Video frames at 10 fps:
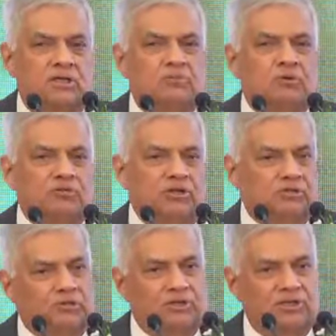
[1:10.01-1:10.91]
deposit
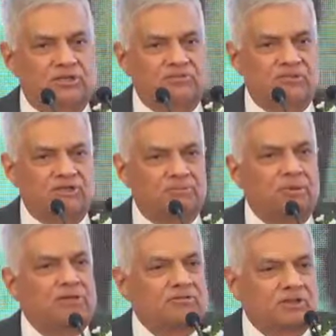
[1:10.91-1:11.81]
holders,
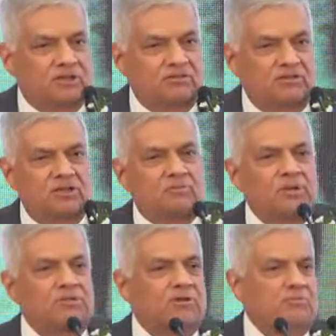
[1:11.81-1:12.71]
amongst others. It will
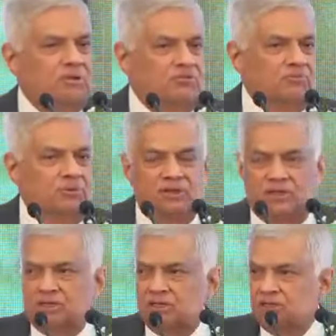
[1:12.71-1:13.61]
bring some discipline
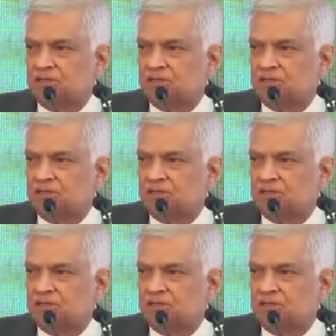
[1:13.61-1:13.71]
in.